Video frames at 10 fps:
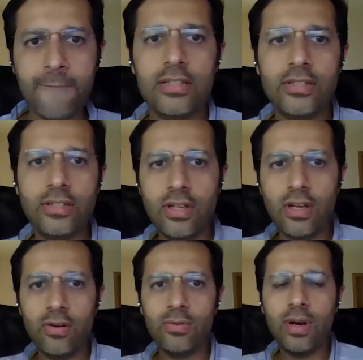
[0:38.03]

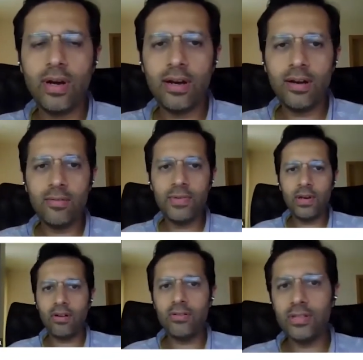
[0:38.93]
So we're
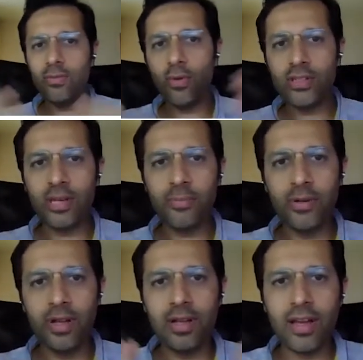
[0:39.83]
all using WhatsApp
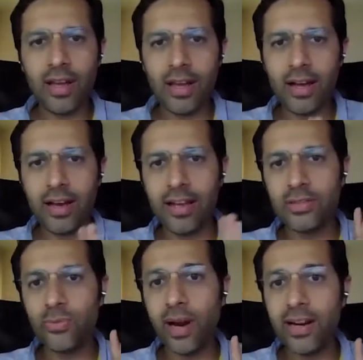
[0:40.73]
today and
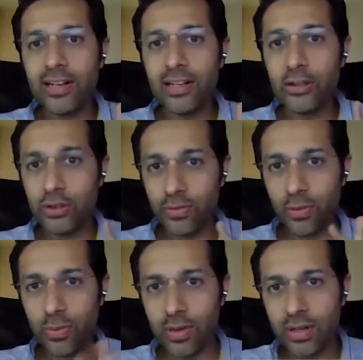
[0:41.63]
it's widely used for
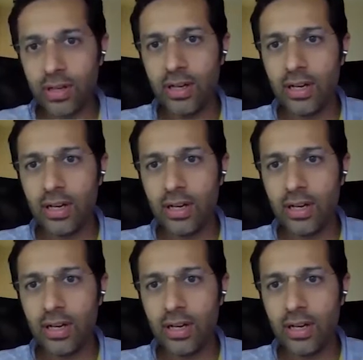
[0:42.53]
work.